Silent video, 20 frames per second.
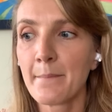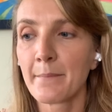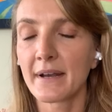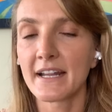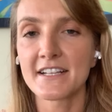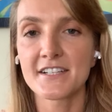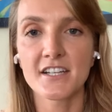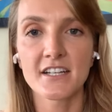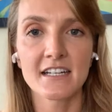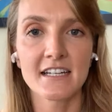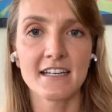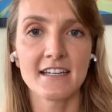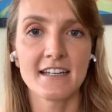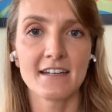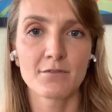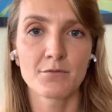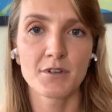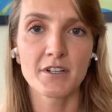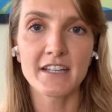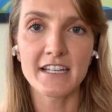but it's going
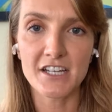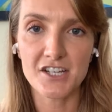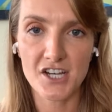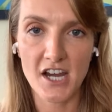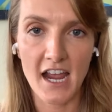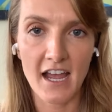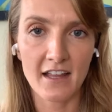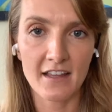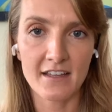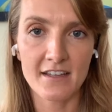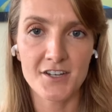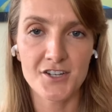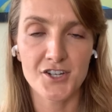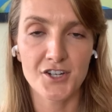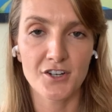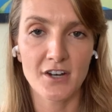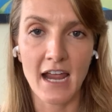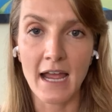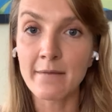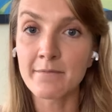to really challenge
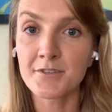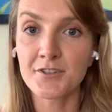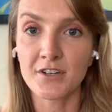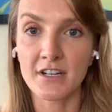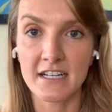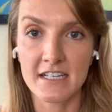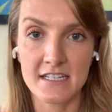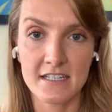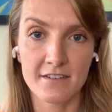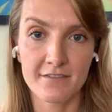your hamstrings